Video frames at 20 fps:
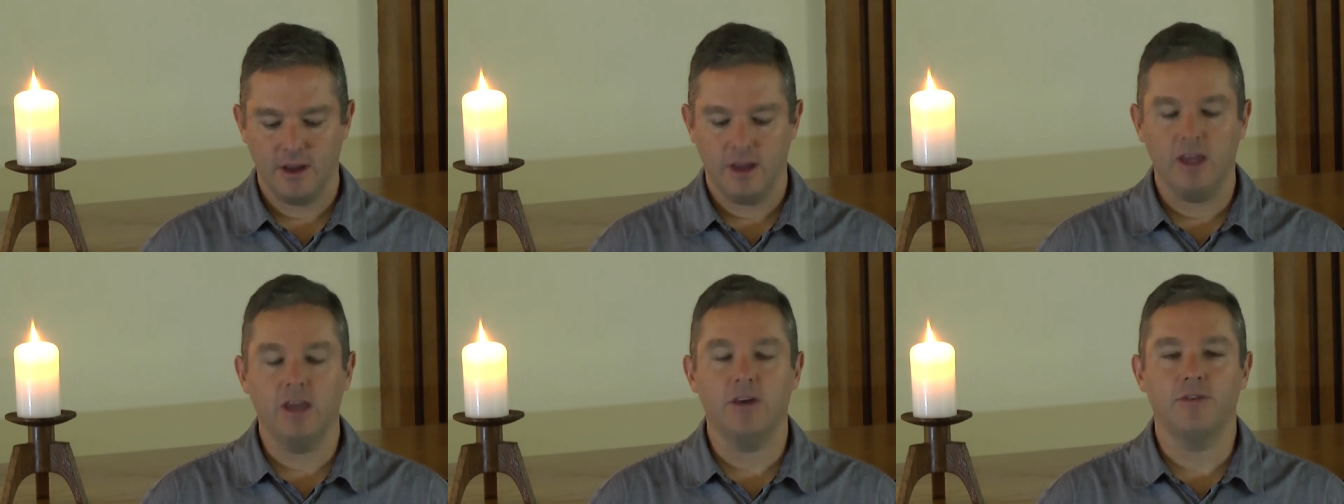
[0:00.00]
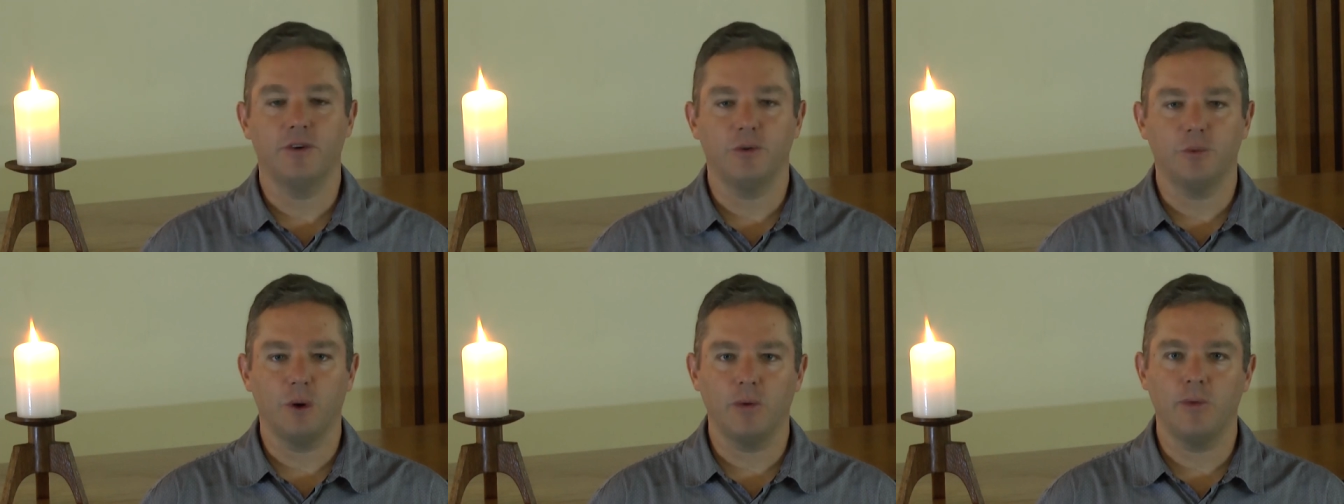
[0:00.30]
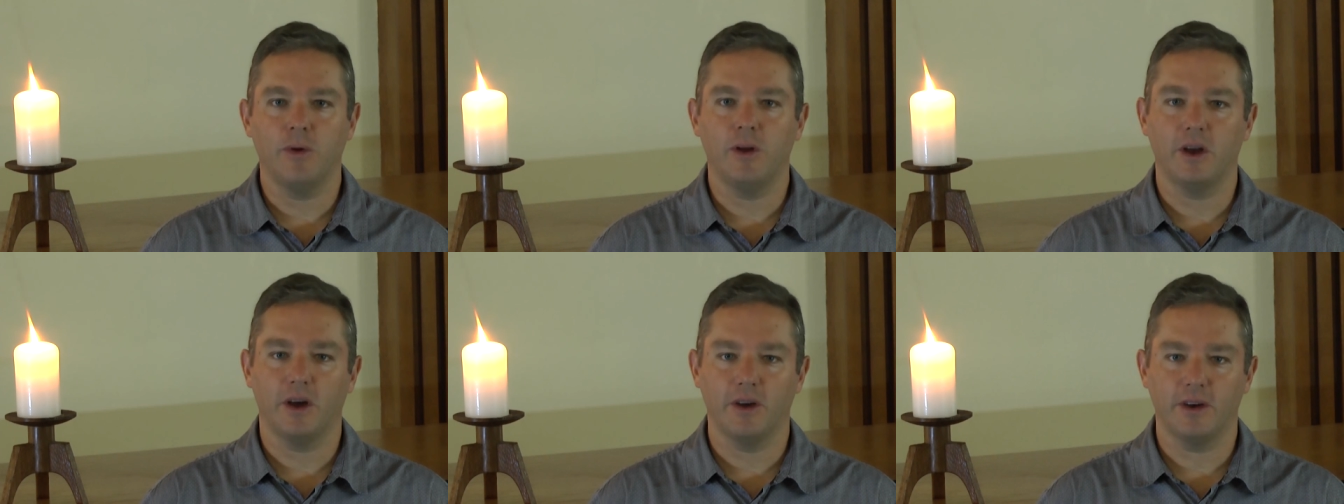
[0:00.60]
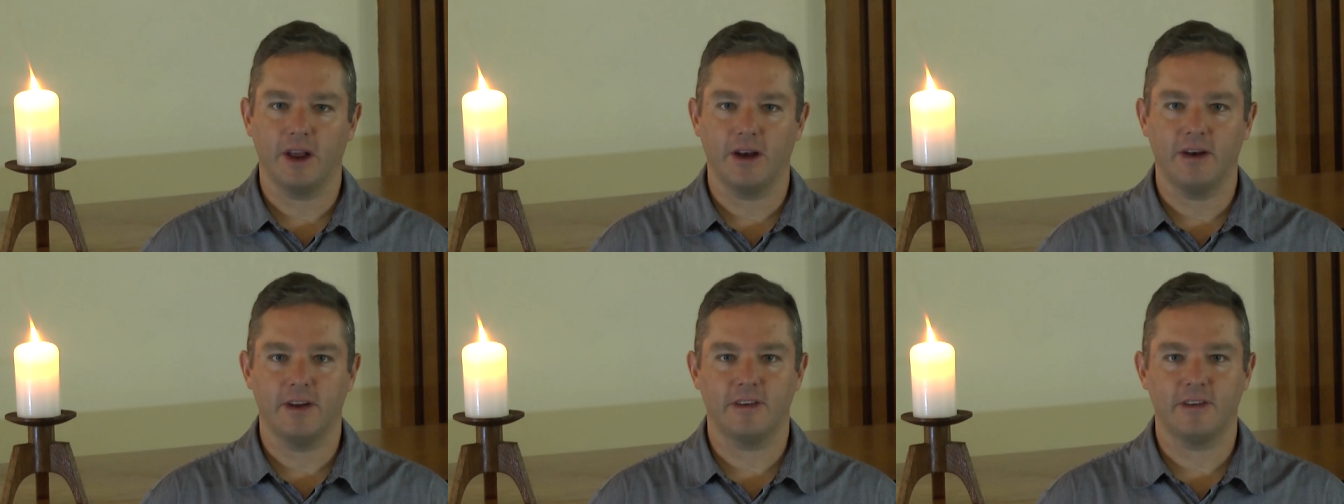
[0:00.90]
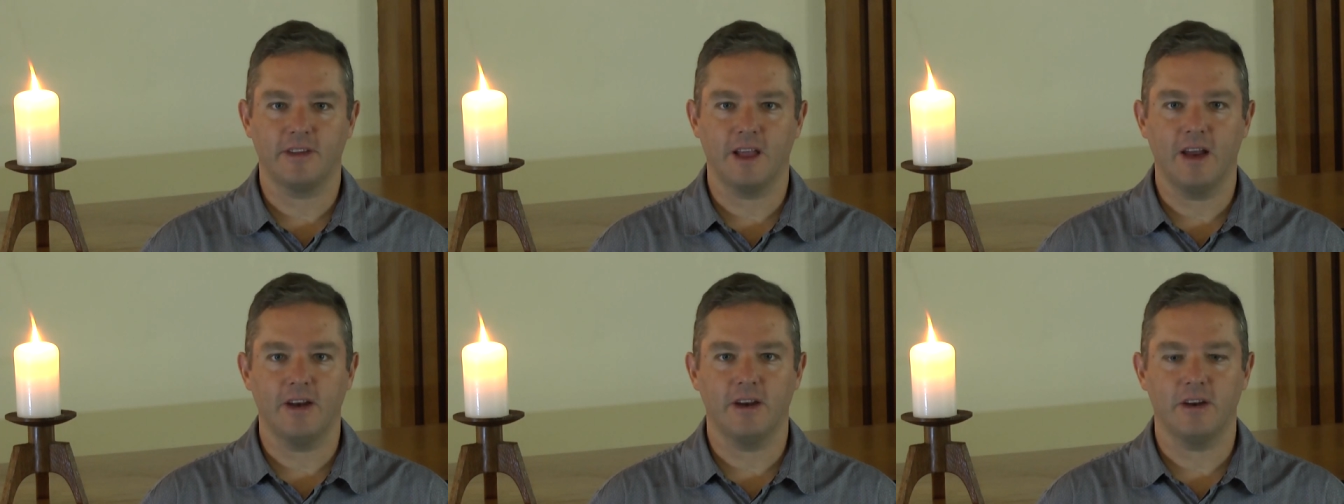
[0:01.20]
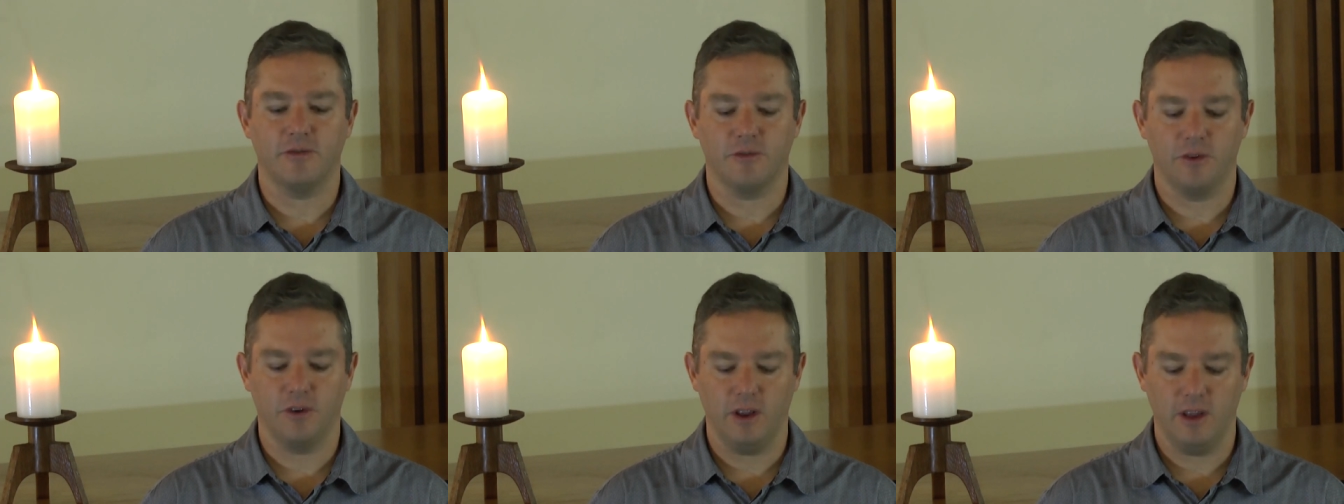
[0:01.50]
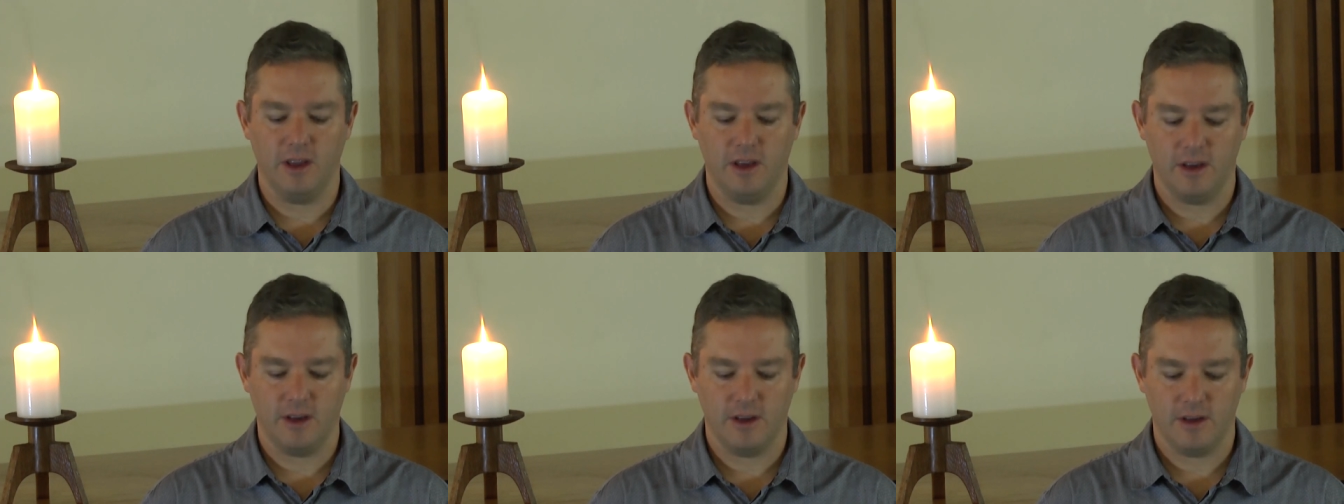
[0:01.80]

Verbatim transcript: even when we don't understand it fully.